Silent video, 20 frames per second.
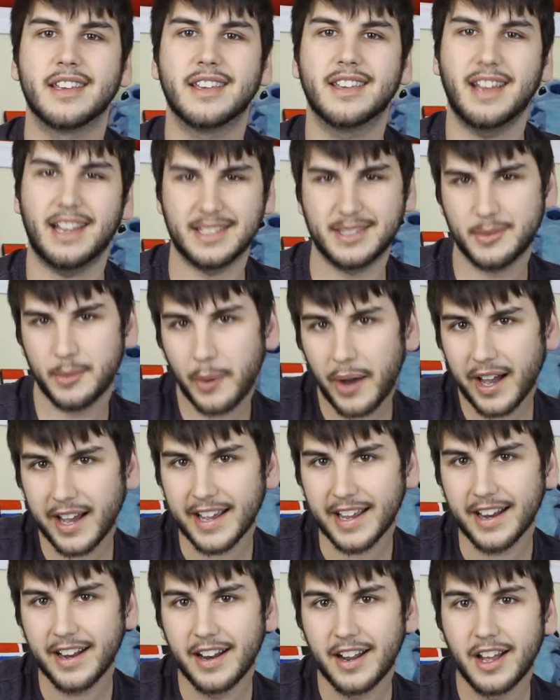guess
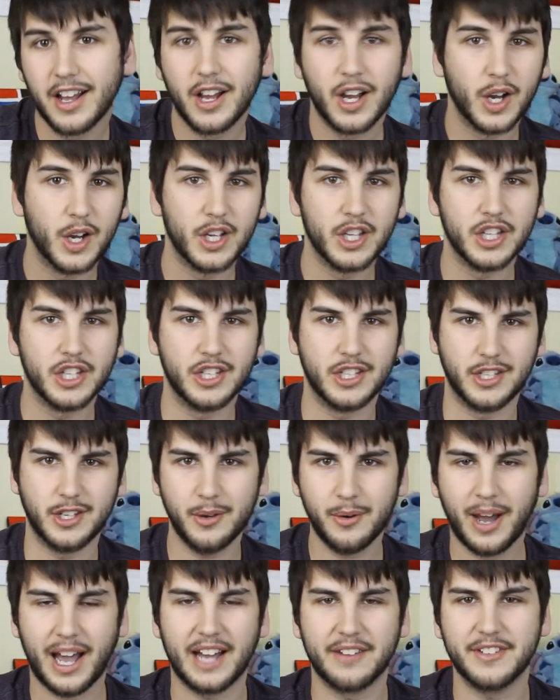what?
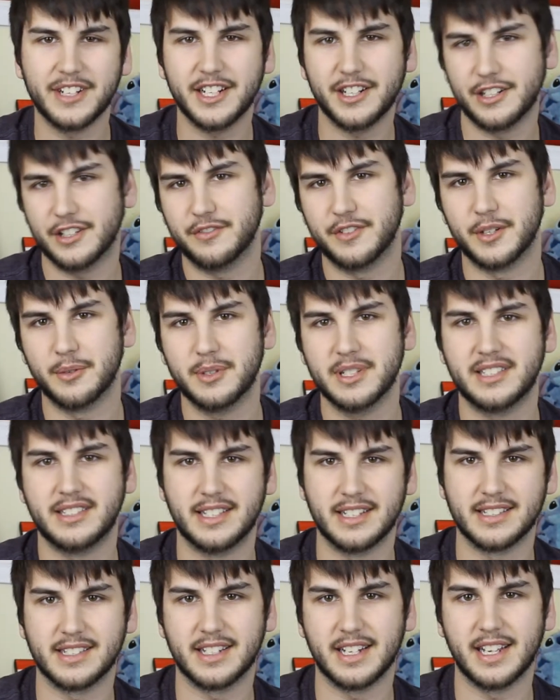You have an interview with
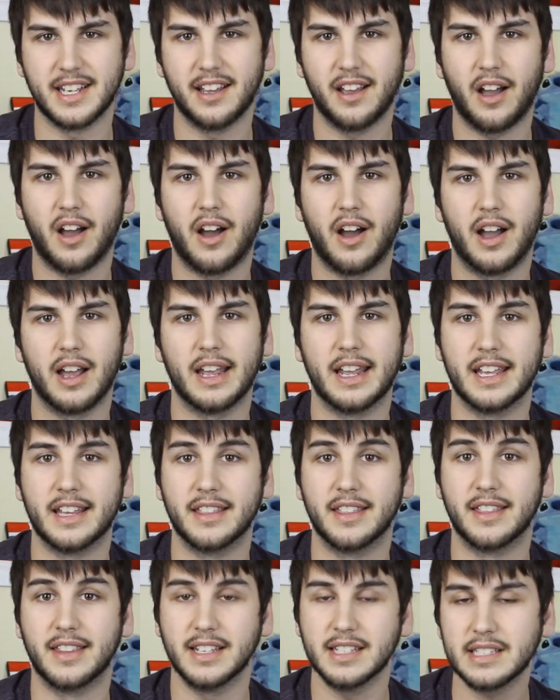Disney
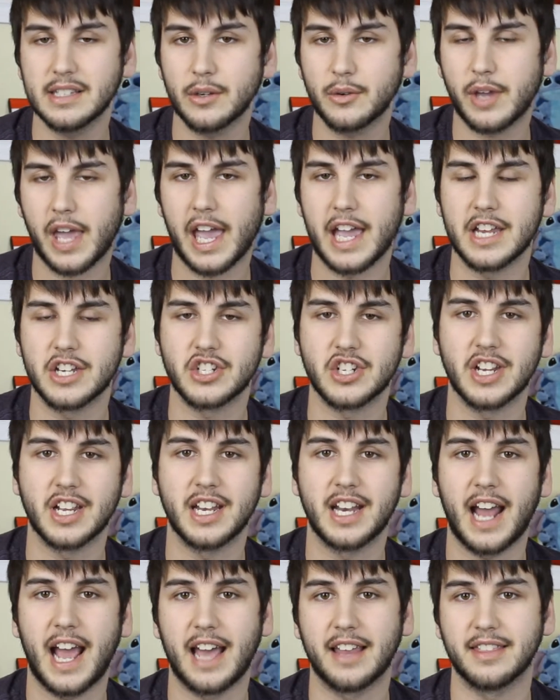in this
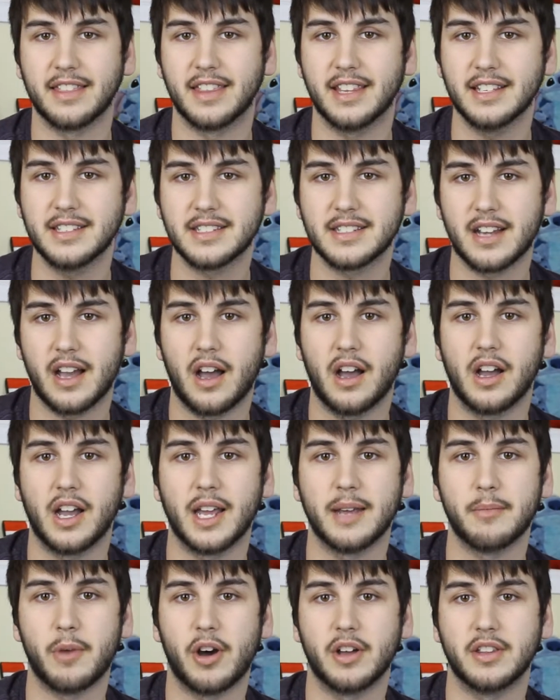location at this
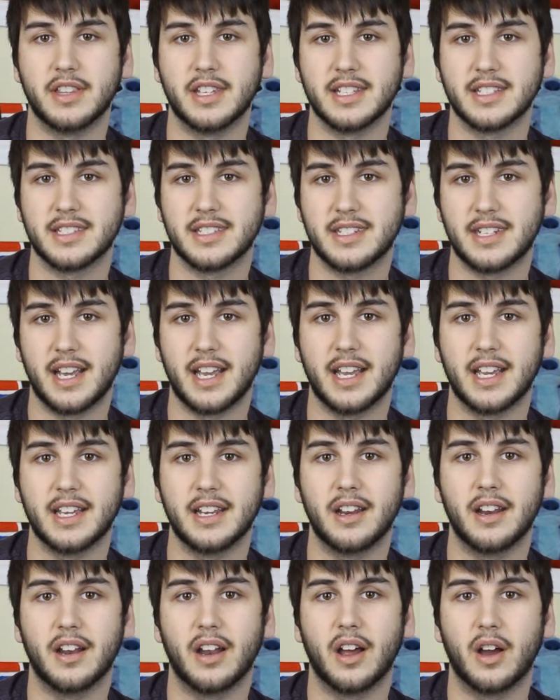time on this
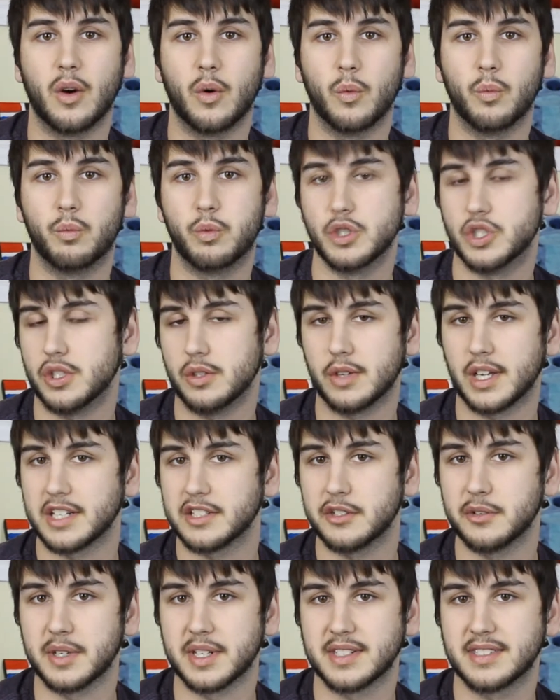day. Would you
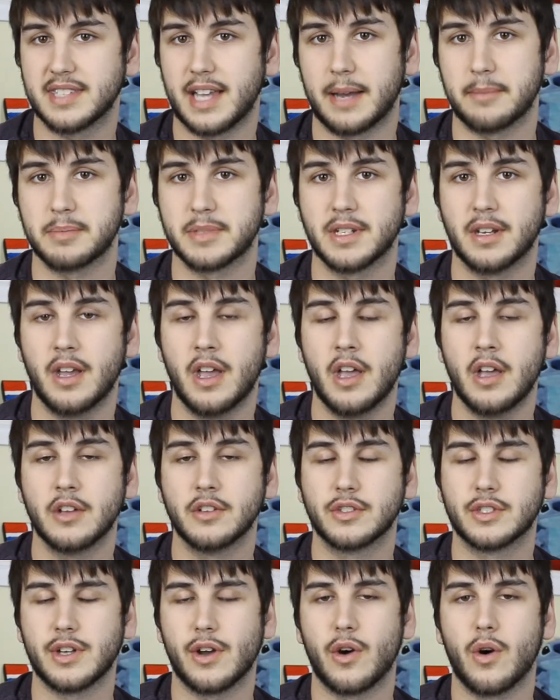like to accept?
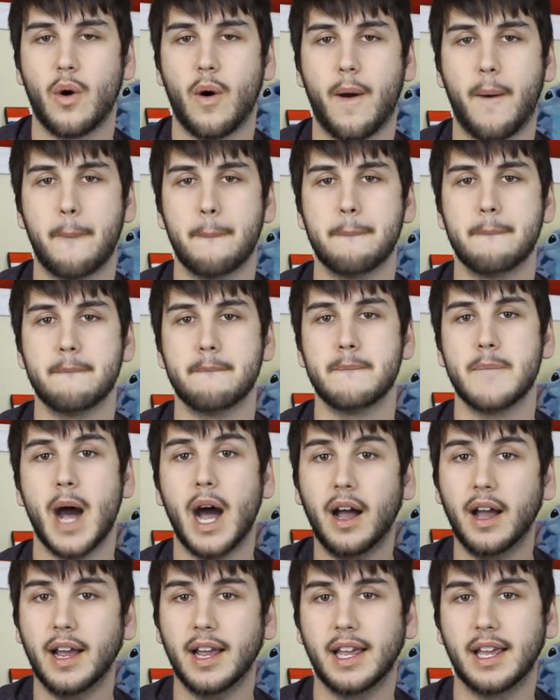So
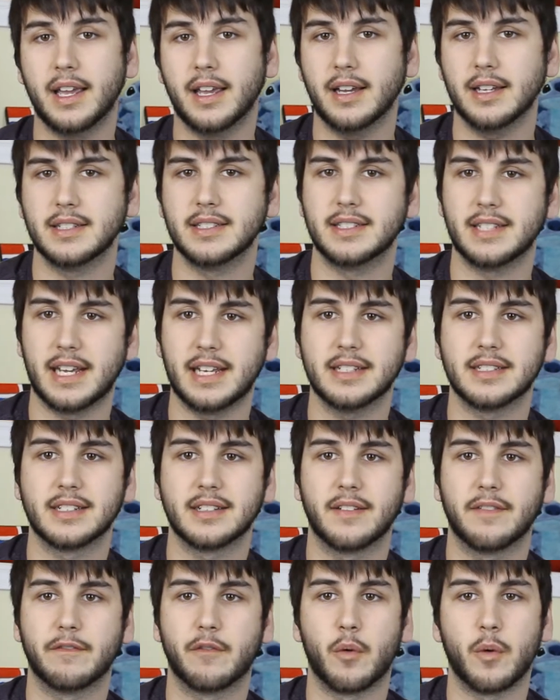my
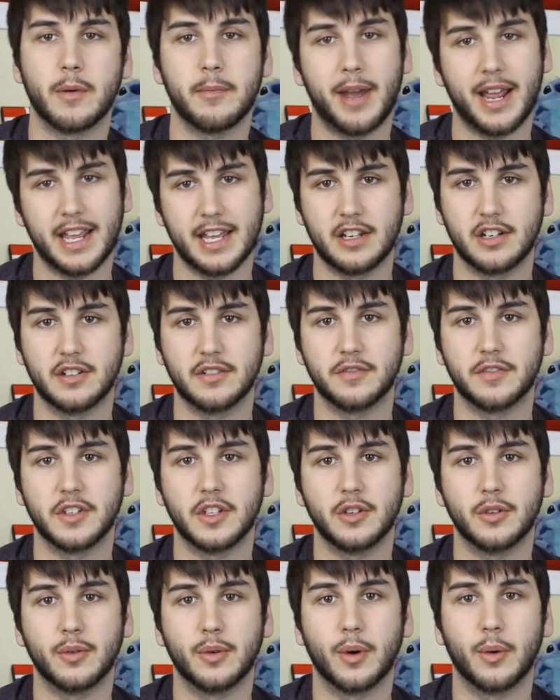date for my
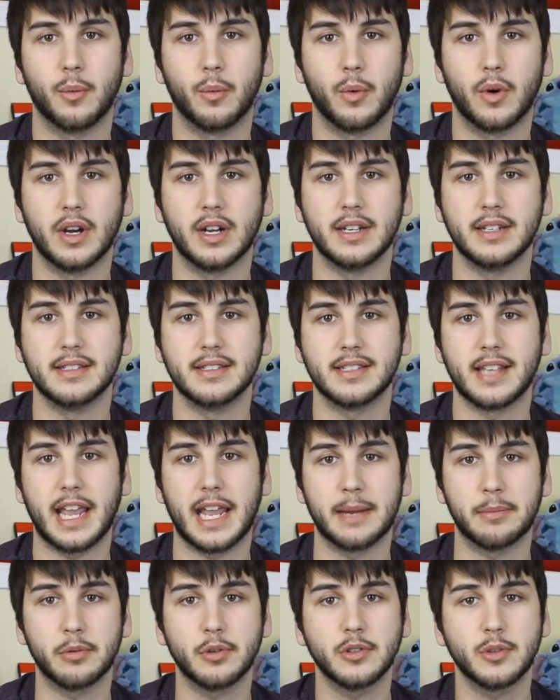interview was
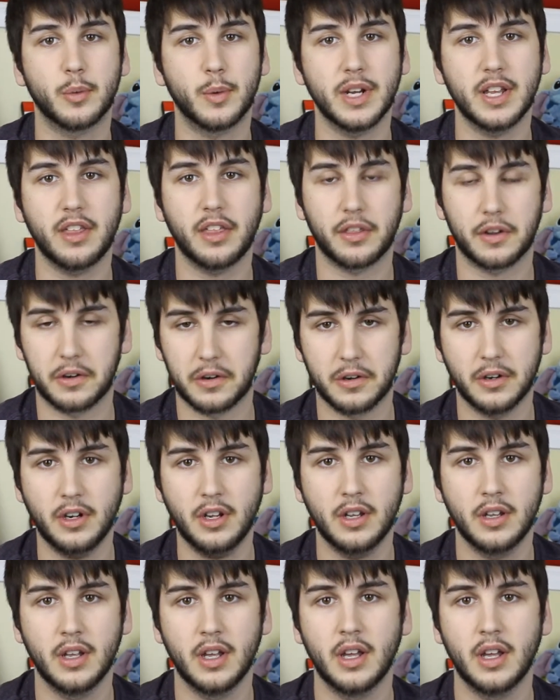April 23rd,